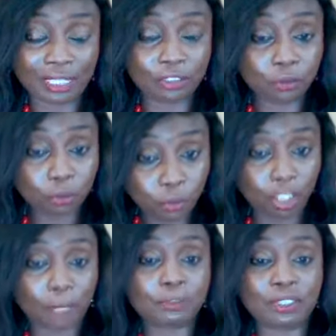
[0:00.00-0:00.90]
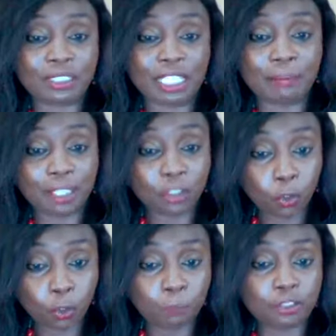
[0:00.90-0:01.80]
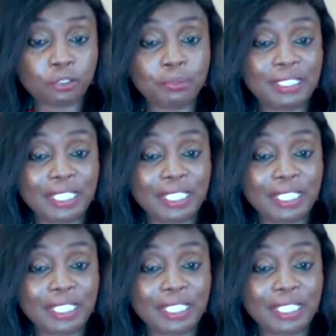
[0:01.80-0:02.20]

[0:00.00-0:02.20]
that you look up to them and hope to be